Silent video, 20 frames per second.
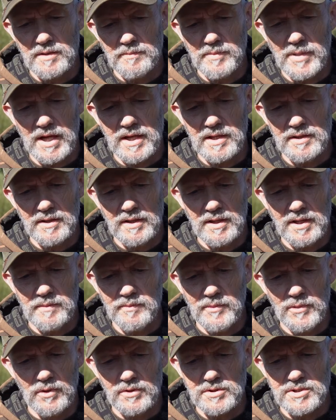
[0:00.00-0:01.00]
the back of the
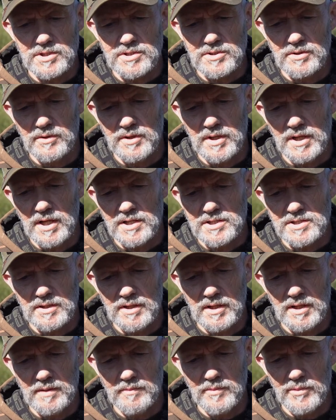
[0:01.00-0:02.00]
lip, not just on the edge of
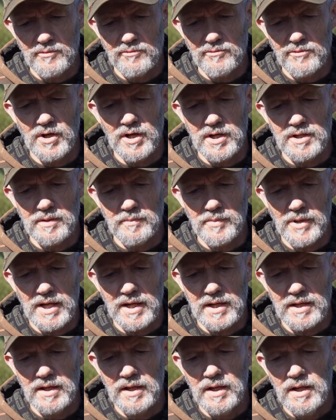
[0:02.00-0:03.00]
the lip, right at the
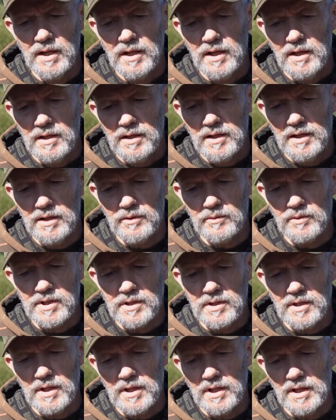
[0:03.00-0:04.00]
back. A
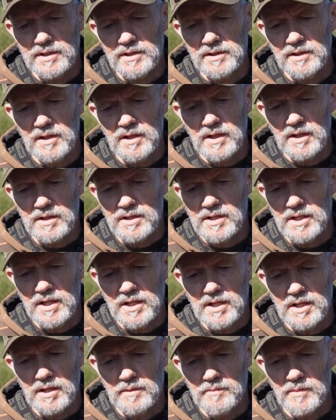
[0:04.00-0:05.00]
little
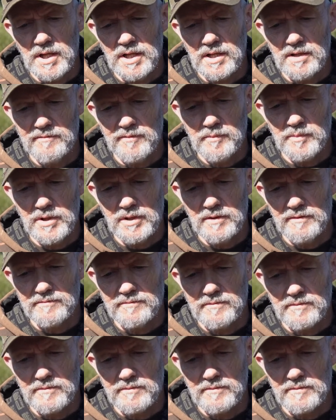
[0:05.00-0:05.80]
kicker made of a bit of